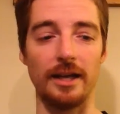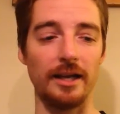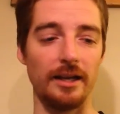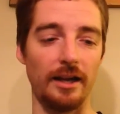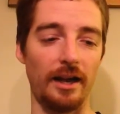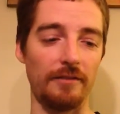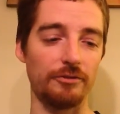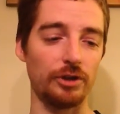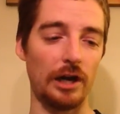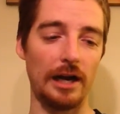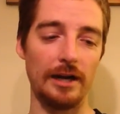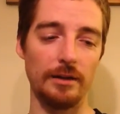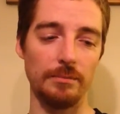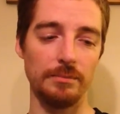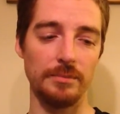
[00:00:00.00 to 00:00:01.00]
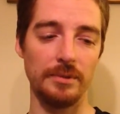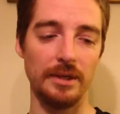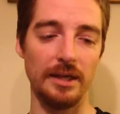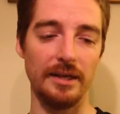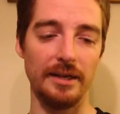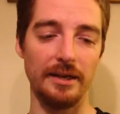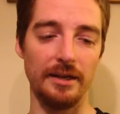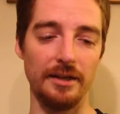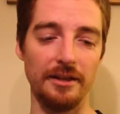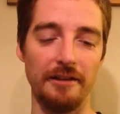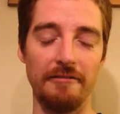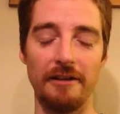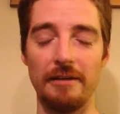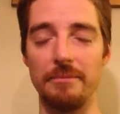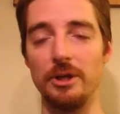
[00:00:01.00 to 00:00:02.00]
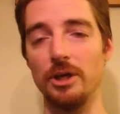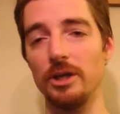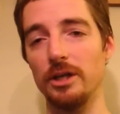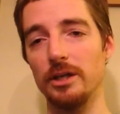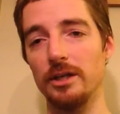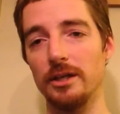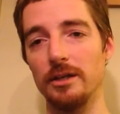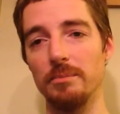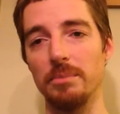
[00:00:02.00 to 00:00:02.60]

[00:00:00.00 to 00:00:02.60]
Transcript: I've tried them, and they vape good,